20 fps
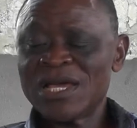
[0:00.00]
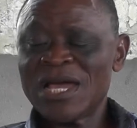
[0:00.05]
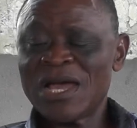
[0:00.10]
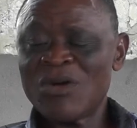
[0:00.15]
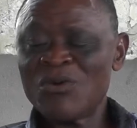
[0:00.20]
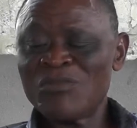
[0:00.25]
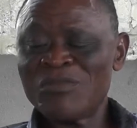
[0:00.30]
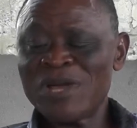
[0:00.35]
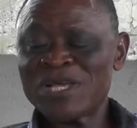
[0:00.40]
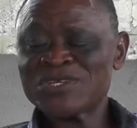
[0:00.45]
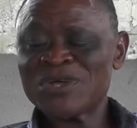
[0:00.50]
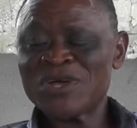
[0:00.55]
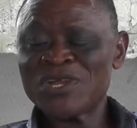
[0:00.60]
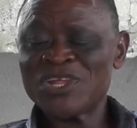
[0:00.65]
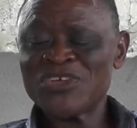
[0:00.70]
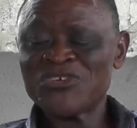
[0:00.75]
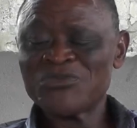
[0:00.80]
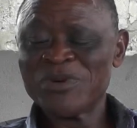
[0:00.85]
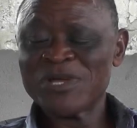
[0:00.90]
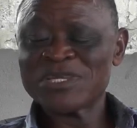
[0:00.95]
I won't mention
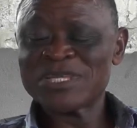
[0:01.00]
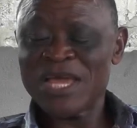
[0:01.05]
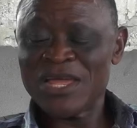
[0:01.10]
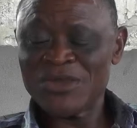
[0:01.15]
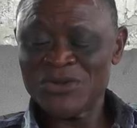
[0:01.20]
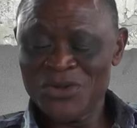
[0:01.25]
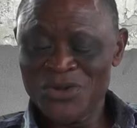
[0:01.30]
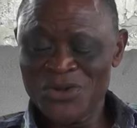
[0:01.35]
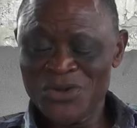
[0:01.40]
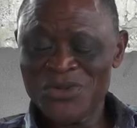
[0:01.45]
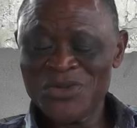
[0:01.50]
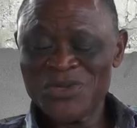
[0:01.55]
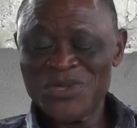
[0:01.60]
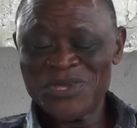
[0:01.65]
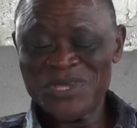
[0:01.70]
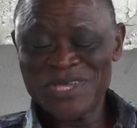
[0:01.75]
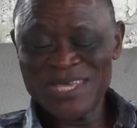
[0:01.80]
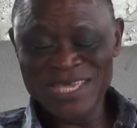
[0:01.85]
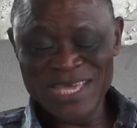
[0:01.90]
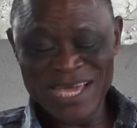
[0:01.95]
this, but I know
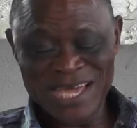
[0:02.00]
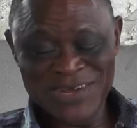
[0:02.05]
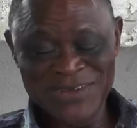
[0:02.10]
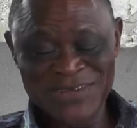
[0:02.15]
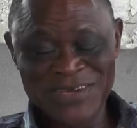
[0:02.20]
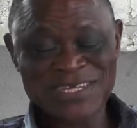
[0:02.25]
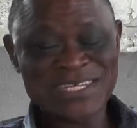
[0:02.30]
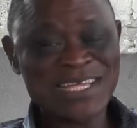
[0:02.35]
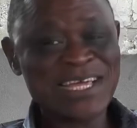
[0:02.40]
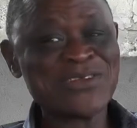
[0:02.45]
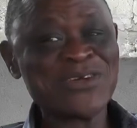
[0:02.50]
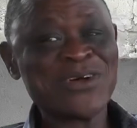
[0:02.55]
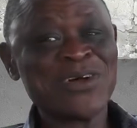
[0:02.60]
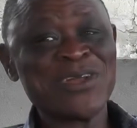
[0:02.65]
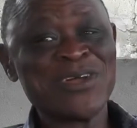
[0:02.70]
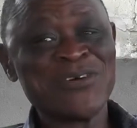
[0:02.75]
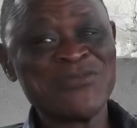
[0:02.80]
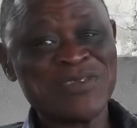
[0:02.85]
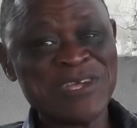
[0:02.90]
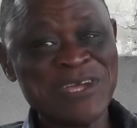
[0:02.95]
he anointed
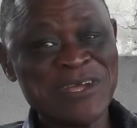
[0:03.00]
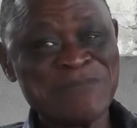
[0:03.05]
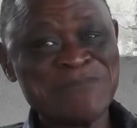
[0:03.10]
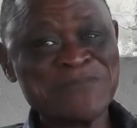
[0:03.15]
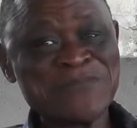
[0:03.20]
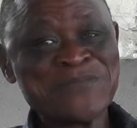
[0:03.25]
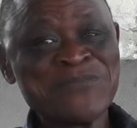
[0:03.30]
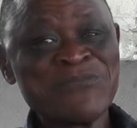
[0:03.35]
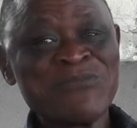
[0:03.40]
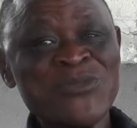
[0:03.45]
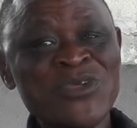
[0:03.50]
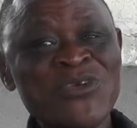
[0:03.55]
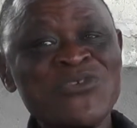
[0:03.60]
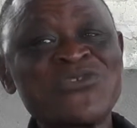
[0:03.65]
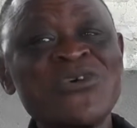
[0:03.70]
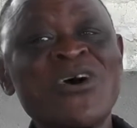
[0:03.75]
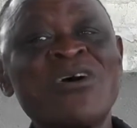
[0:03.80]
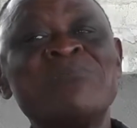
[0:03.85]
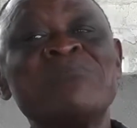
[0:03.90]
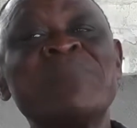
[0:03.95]
all of them.
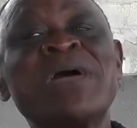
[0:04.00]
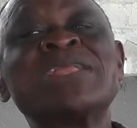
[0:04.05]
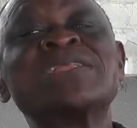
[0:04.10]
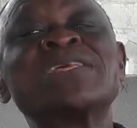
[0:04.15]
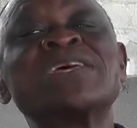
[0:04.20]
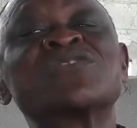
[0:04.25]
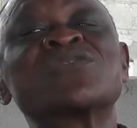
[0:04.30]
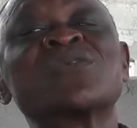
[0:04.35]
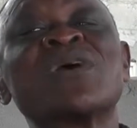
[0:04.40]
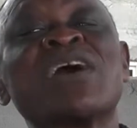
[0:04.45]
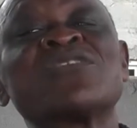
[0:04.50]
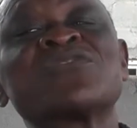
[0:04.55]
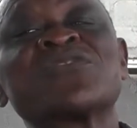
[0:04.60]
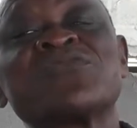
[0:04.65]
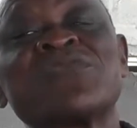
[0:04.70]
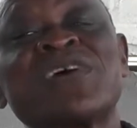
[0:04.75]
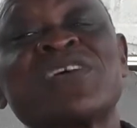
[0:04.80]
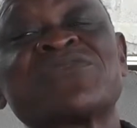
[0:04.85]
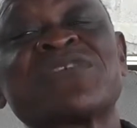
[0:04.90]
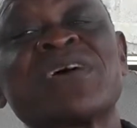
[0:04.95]
Some made it to House
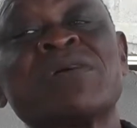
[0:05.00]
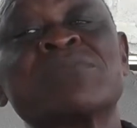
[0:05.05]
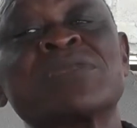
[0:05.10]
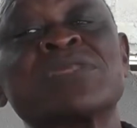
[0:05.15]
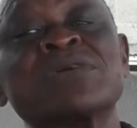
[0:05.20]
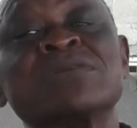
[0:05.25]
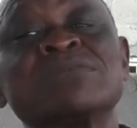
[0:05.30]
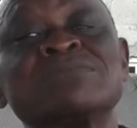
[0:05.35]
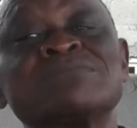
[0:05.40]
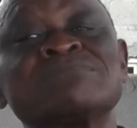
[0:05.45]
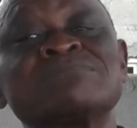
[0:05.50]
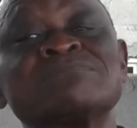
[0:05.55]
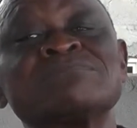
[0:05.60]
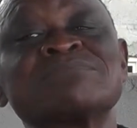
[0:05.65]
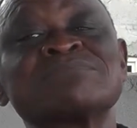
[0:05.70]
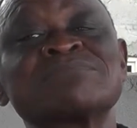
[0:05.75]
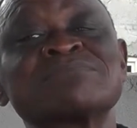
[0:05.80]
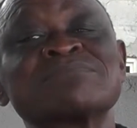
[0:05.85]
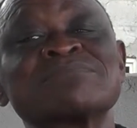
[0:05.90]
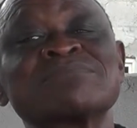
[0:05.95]
of Assembly.
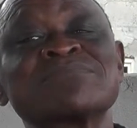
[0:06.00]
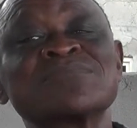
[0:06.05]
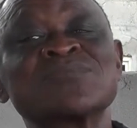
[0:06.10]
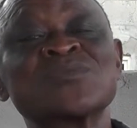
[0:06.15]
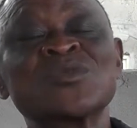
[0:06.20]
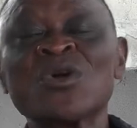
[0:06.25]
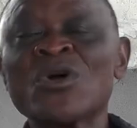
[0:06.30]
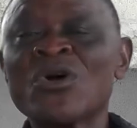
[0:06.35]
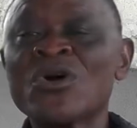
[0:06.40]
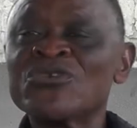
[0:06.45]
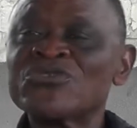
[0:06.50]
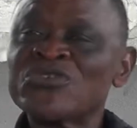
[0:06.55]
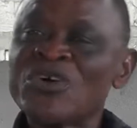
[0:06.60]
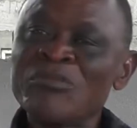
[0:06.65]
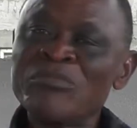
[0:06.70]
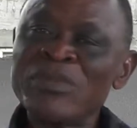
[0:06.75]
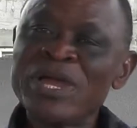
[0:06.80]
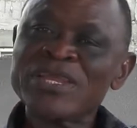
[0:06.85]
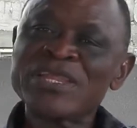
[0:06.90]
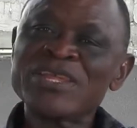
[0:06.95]

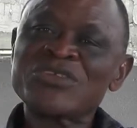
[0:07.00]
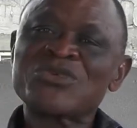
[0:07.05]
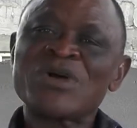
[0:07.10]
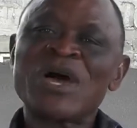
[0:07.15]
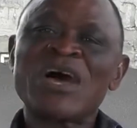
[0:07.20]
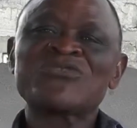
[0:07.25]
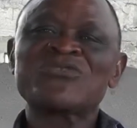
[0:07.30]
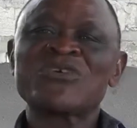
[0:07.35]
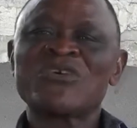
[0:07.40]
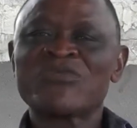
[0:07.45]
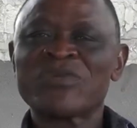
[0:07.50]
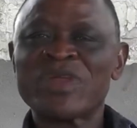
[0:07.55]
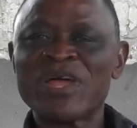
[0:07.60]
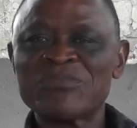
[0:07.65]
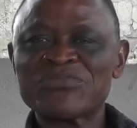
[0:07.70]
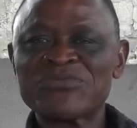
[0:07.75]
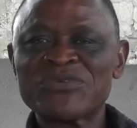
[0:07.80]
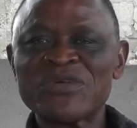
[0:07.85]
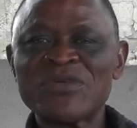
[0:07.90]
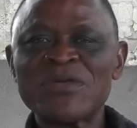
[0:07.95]
Some made it to House of
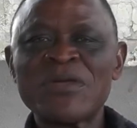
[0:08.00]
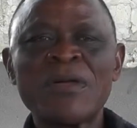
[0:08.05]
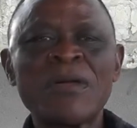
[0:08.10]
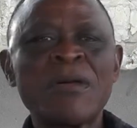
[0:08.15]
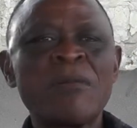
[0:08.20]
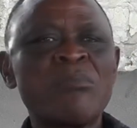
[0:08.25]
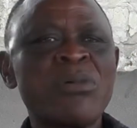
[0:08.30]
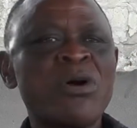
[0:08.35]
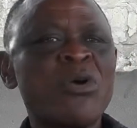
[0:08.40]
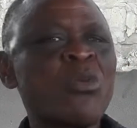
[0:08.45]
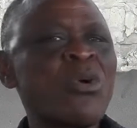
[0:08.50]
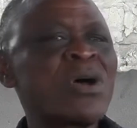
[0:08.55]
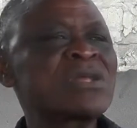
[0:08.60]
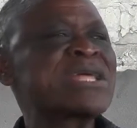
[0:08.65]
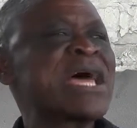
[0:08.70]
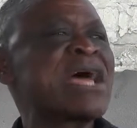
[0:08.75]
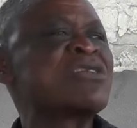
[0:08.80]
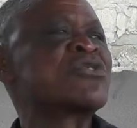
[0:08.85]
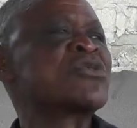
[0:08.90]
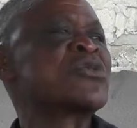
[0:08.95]
Reps. But
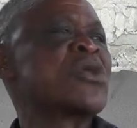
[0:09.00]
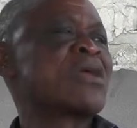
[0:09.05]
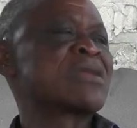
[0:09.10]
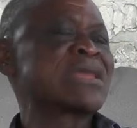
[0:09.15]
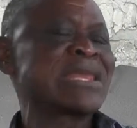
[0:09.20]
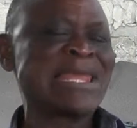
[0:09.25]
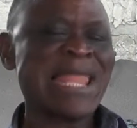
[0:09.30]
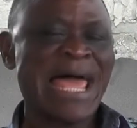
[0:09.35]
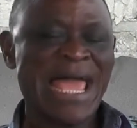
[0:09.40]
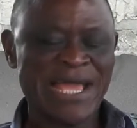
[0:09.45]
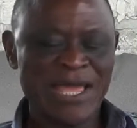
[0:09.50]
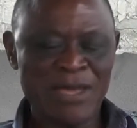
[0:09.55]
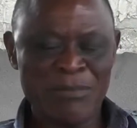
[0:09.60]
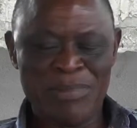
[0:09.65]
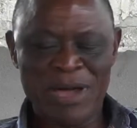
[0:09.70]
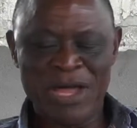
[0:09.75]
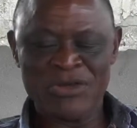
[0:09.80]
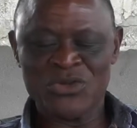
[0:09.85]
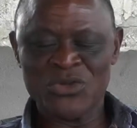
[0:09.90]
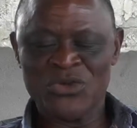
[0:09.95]
what I do not like
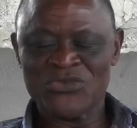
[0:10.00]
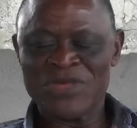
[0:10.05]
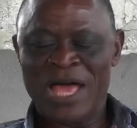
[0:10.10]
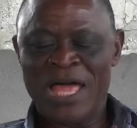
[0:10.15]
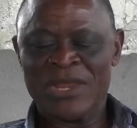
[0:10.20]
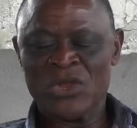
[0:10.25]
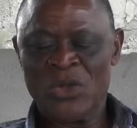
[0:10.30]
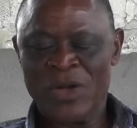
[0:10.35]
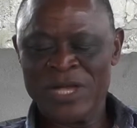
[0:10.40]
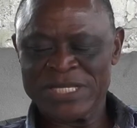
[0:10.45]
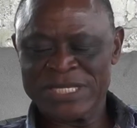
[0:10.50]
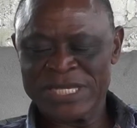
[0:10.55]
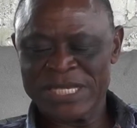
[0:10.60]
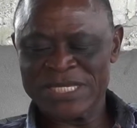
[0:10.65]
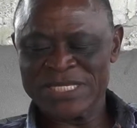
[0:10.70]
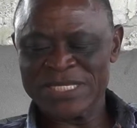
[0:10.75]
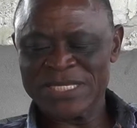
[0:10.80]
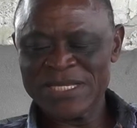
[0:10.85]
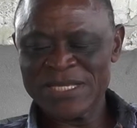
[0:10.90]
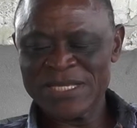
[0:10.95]
about those anointed